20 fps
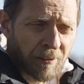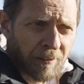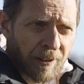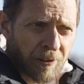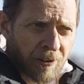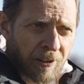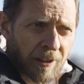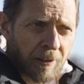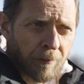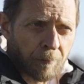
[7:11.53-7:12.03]
ground
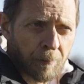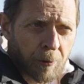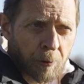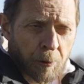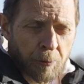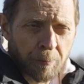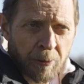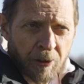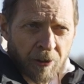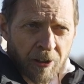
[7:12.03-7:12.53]
staff, which
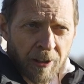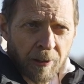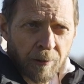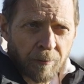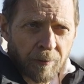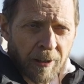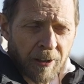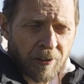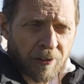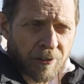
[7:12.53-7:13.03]
was
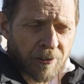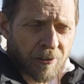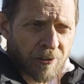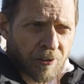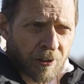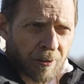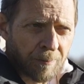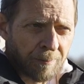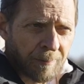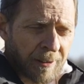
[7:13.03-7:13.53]
myself and
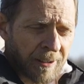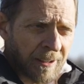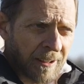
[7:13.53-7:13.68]
Tom.